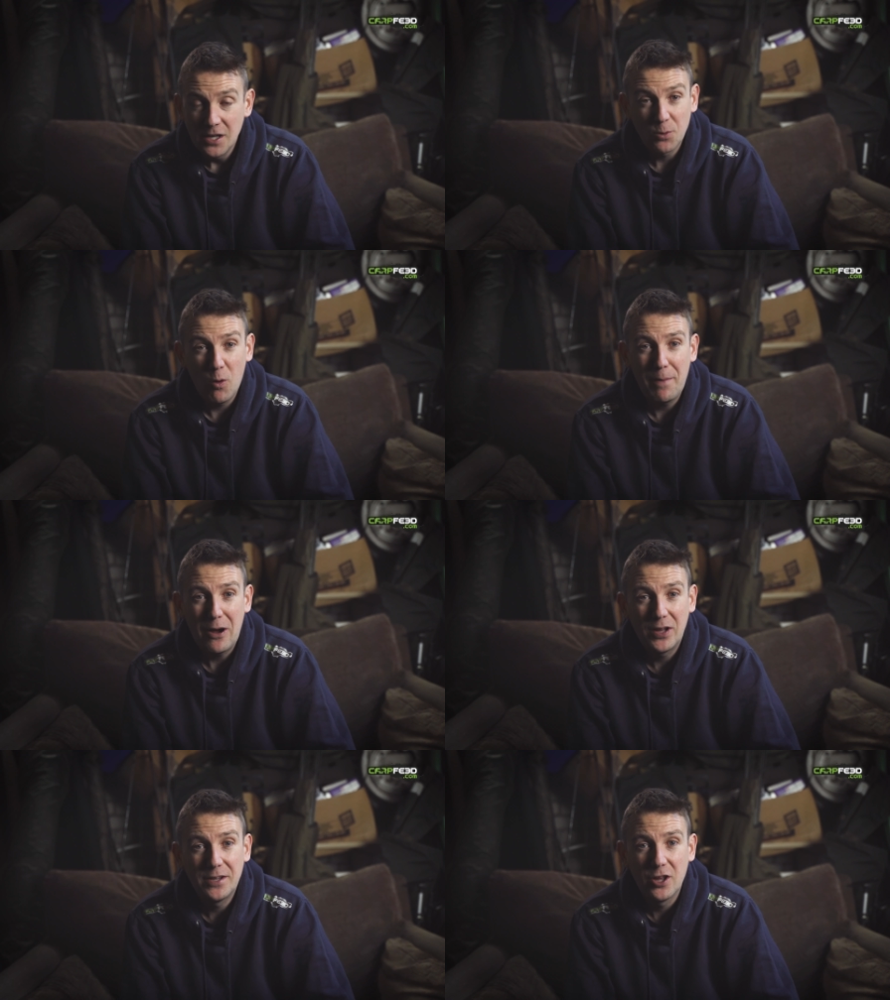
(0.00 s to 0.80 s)
So what
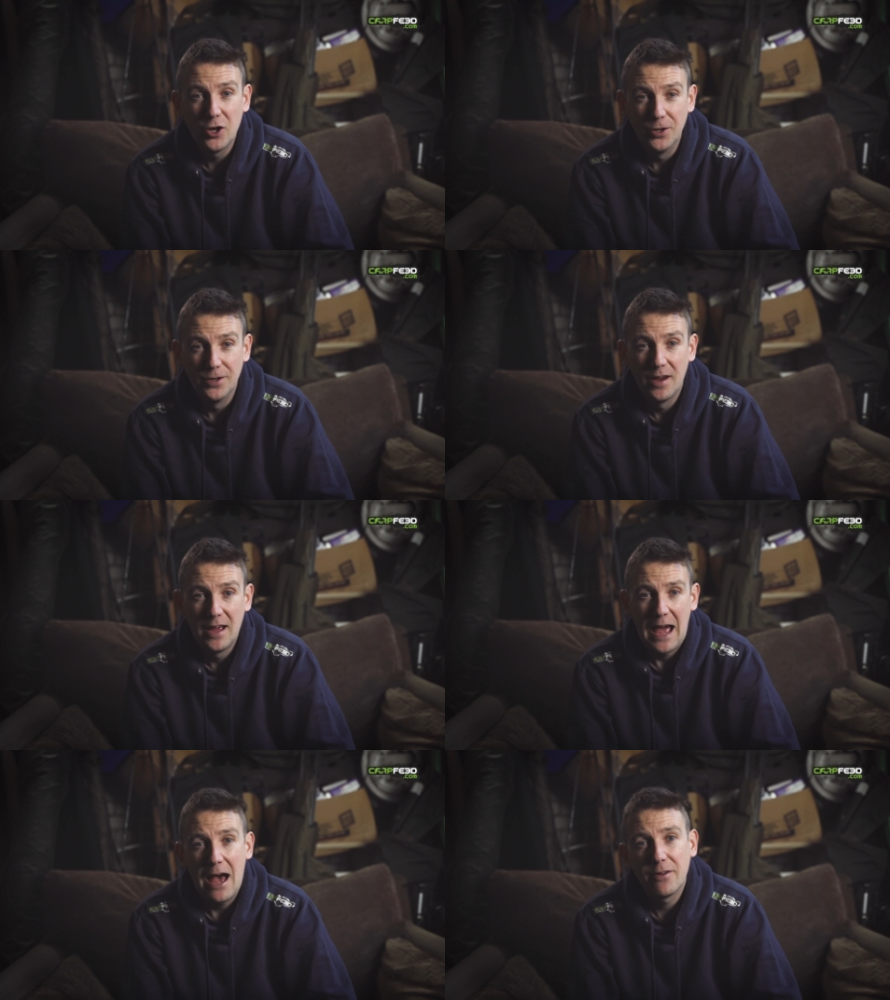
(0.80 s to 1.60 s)
about under the hood?
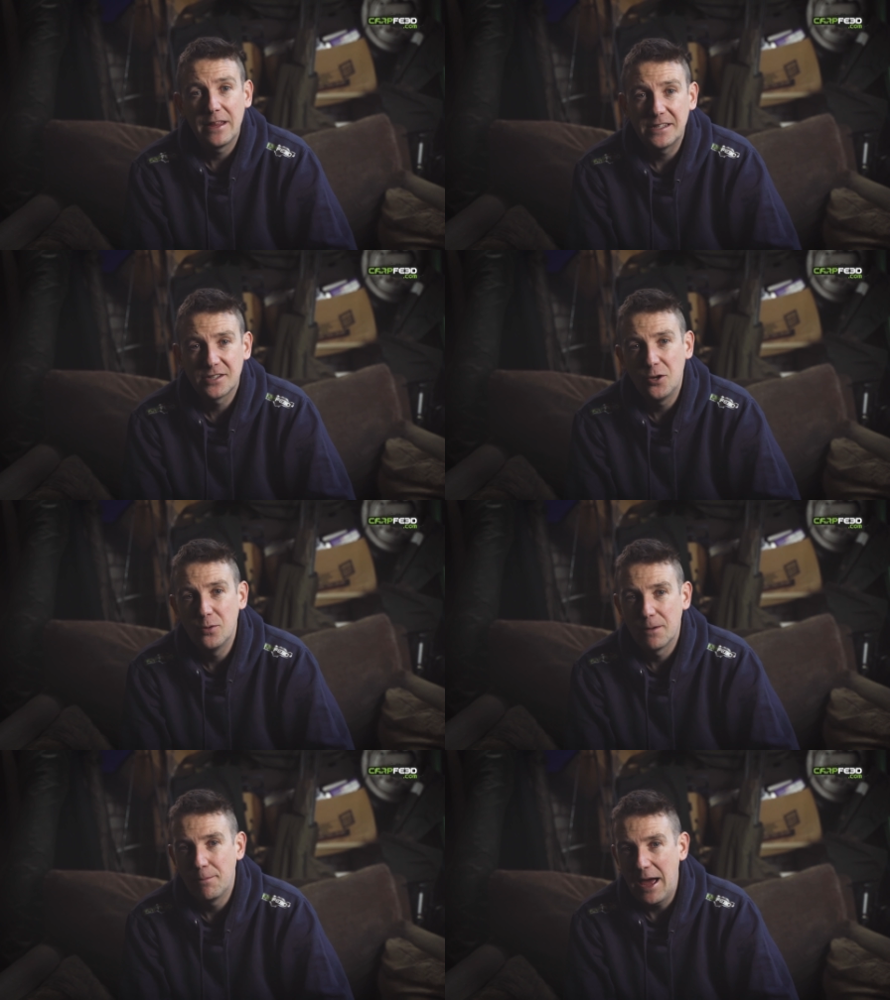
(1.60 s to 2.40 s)
How do these two
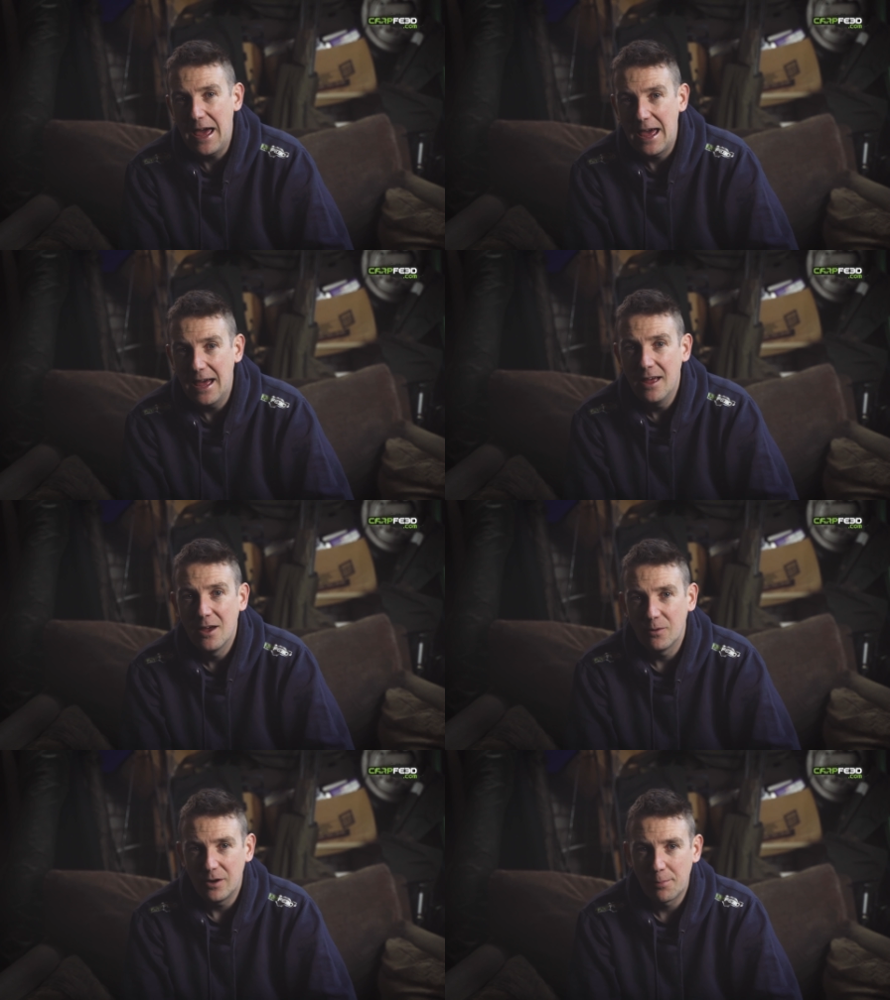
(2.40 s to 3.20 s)
compare
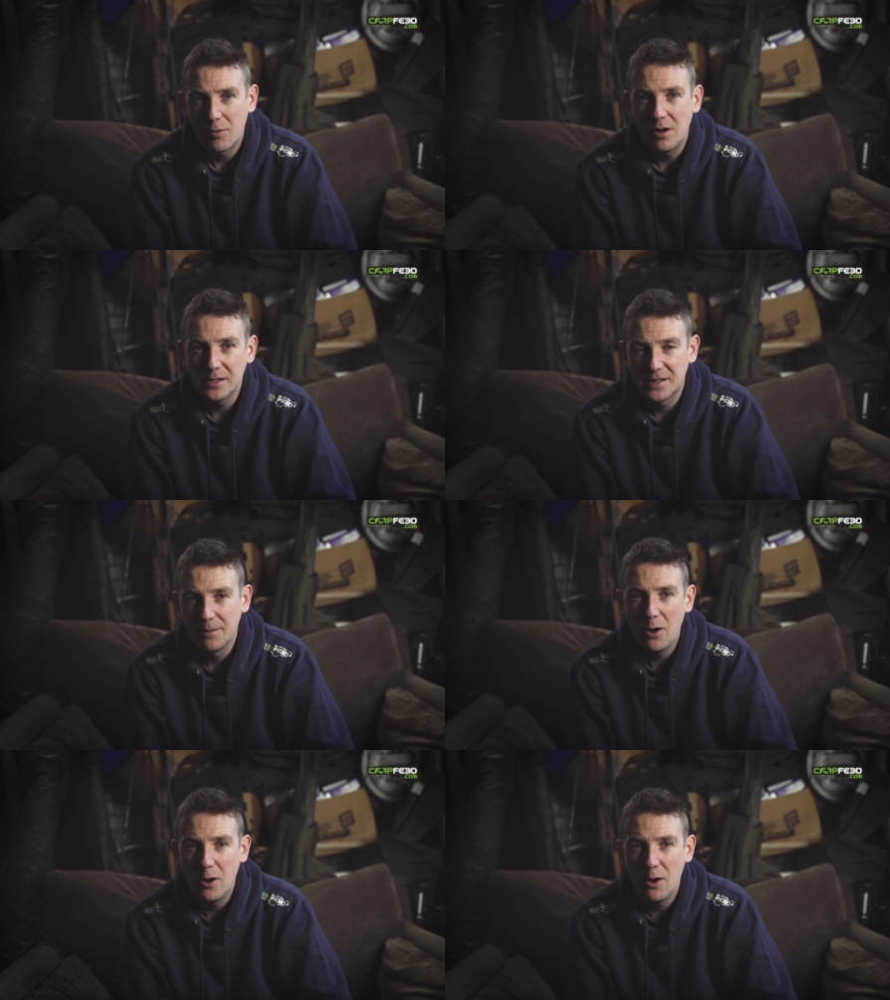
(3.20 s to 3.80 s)
when I prized them